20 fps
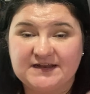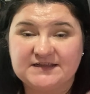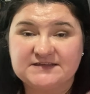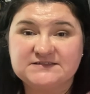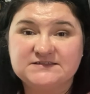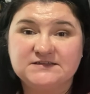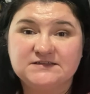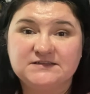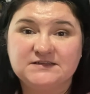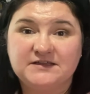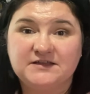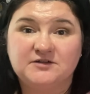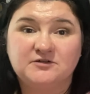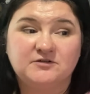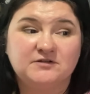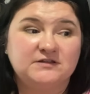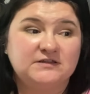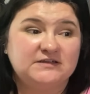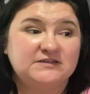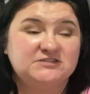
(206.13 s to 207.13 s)
it's
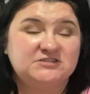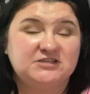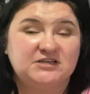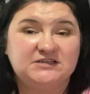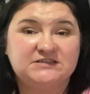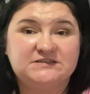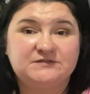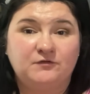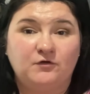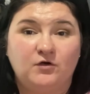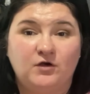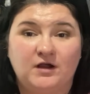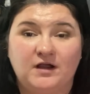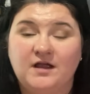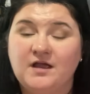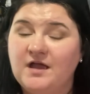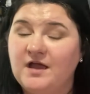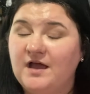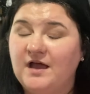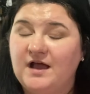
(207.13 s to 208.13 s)
literally just
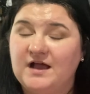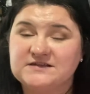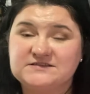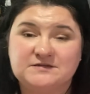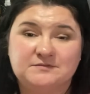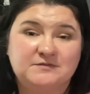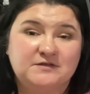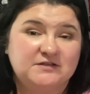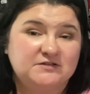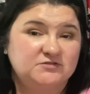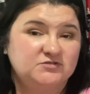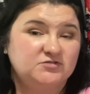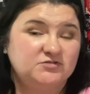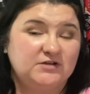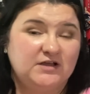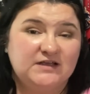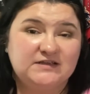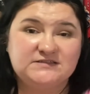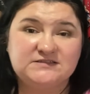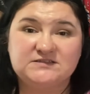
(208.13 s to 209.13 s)
for, as I'm getting
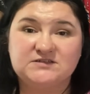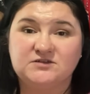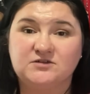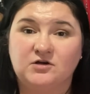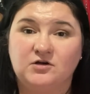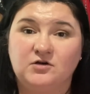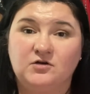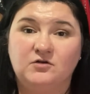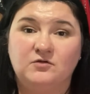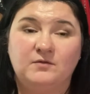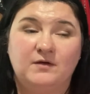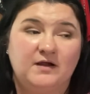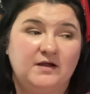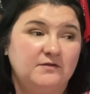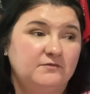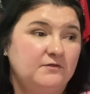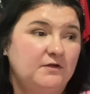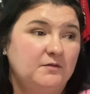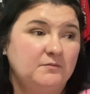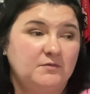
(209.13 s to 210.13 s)
dressed to go
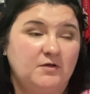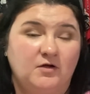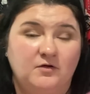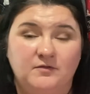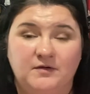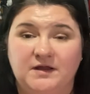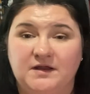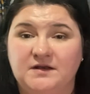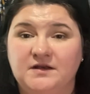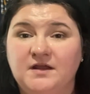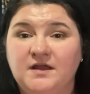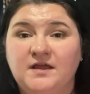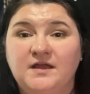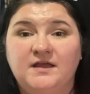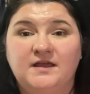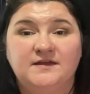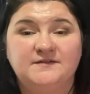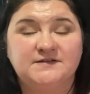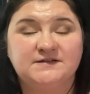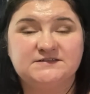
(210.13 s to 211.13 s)
wherever I'm going,
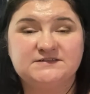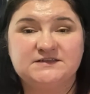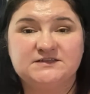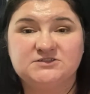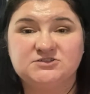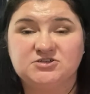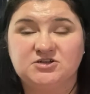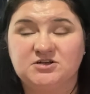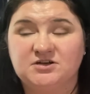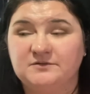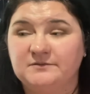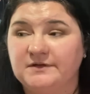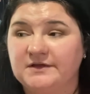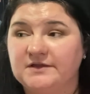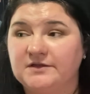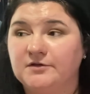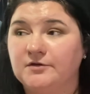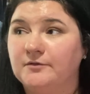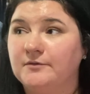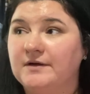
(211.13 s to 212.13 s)
if I see a shirt and I'm
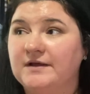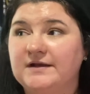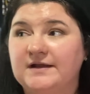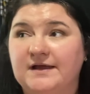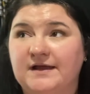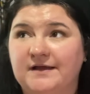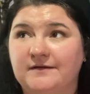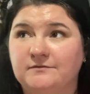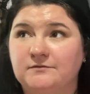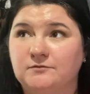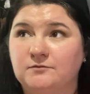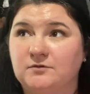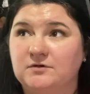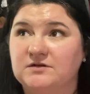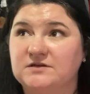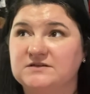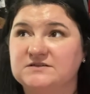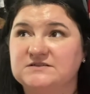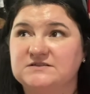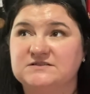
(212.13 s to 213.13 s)
like, you know what, I haven't
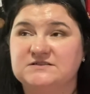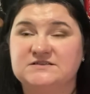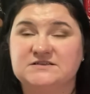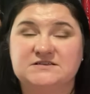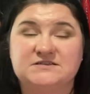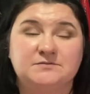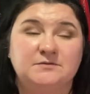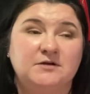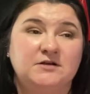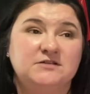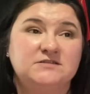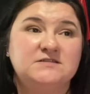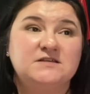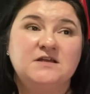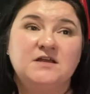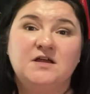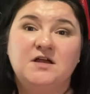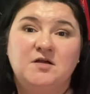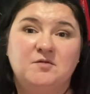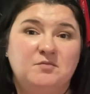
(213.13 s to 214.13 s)
worn this in 6 months,
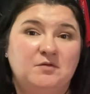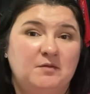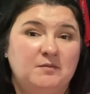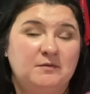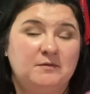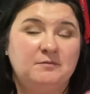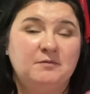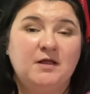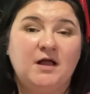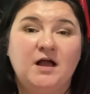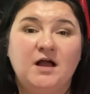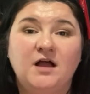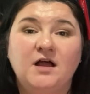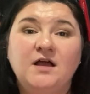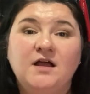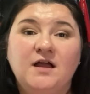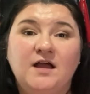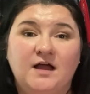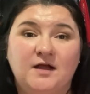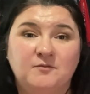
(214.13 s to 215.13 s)
blah, blah, blah,
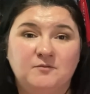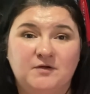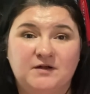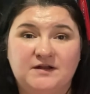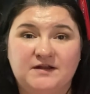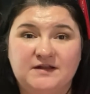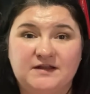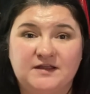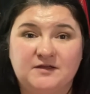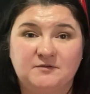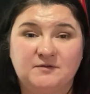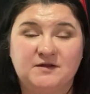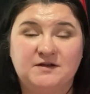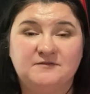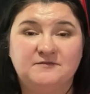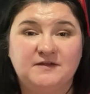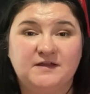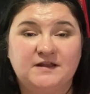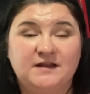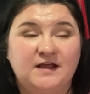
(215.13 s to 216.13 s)
I'm ready to get rid
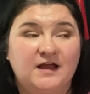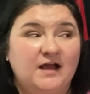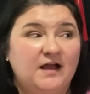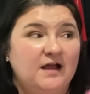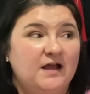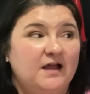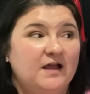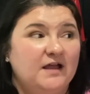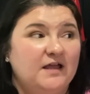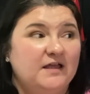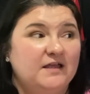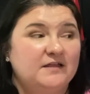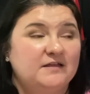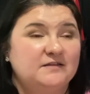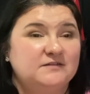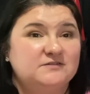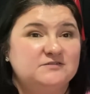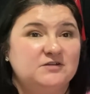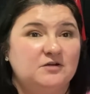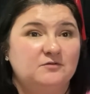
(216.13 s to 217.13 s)
of it.
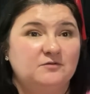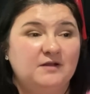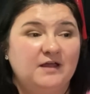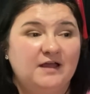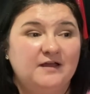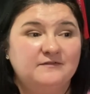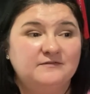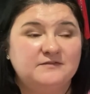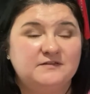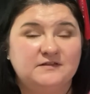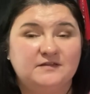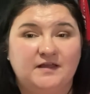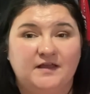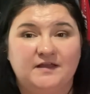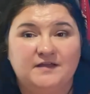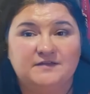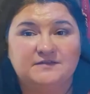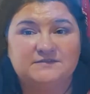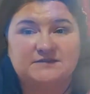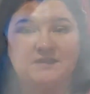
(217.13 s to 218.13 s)
I don't have to
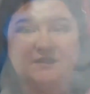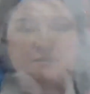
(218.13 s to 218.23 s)
like say,